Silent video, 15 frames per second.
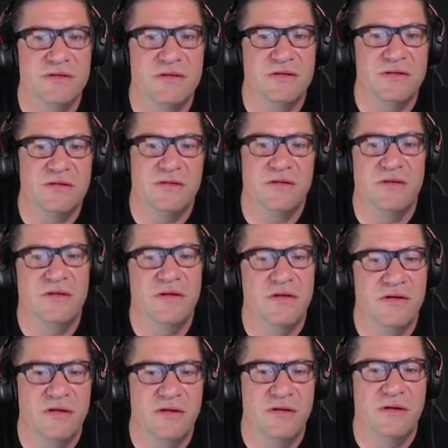
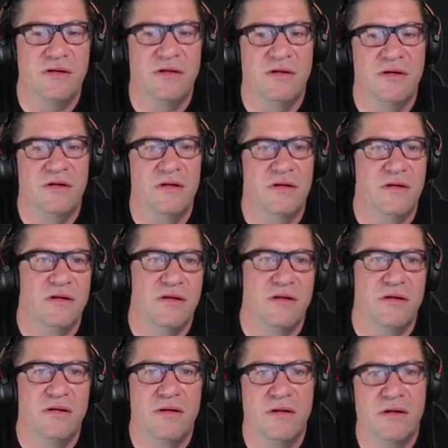
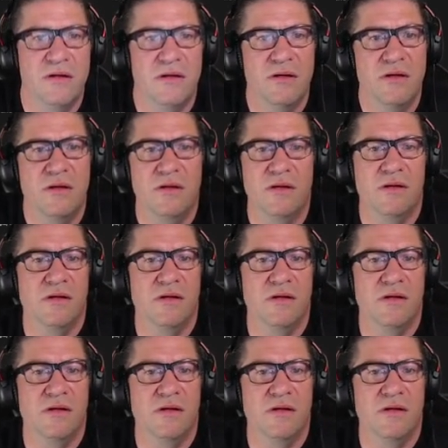No one is speaking in this clip.